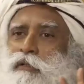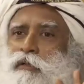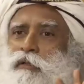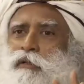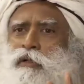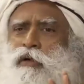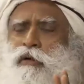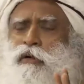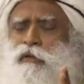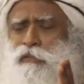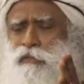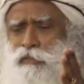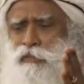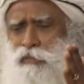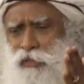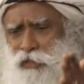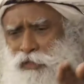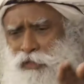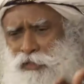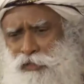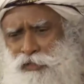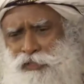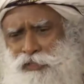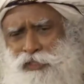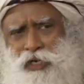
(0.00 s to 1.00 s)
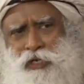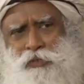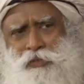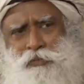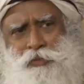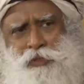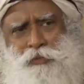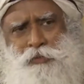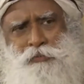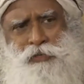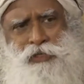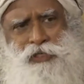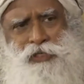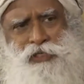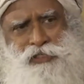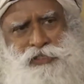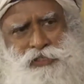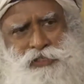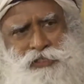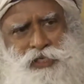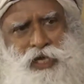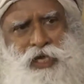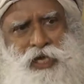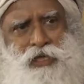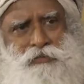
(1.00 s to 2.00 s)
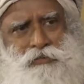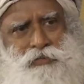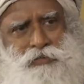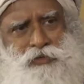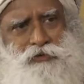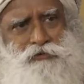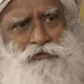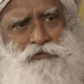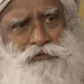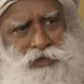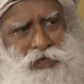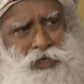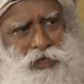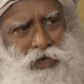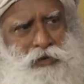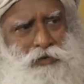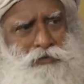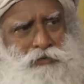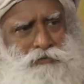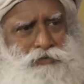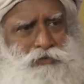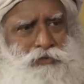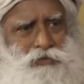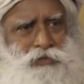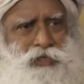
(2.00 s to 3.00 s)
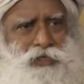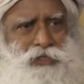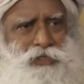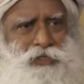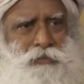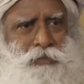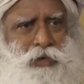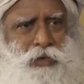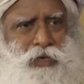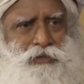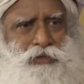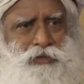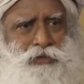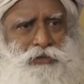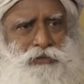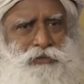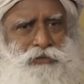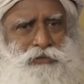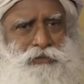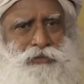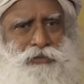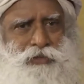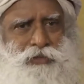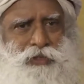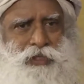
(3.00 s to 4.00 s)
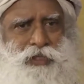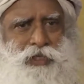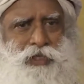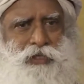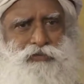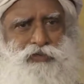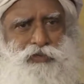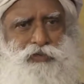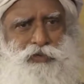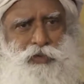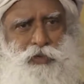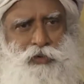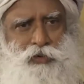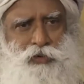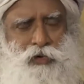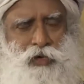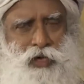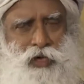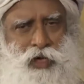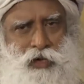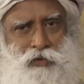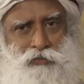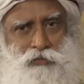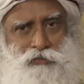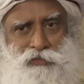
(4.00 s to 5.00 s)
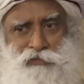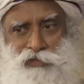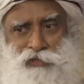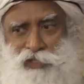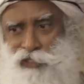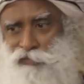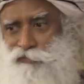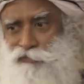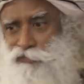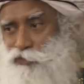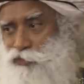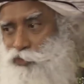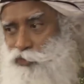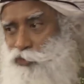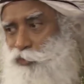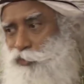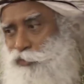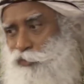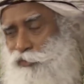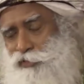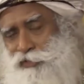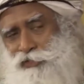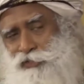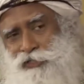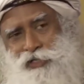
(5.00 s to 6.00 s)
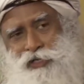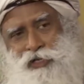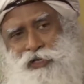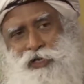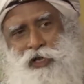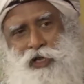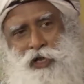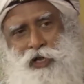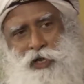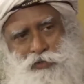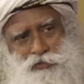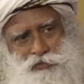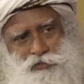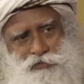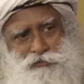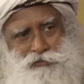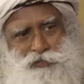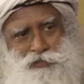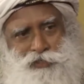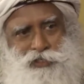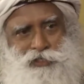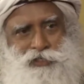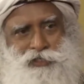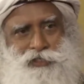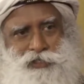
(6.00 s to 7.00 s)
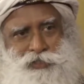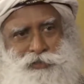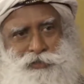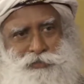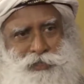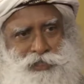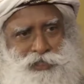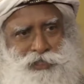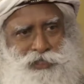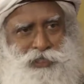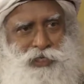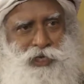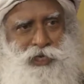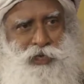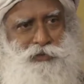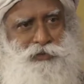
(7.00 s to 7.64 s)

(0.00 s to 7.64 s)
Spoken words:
No, young people, it's time you figure out a few things about you. If you don't know how, we will give you tools, how to figure this machine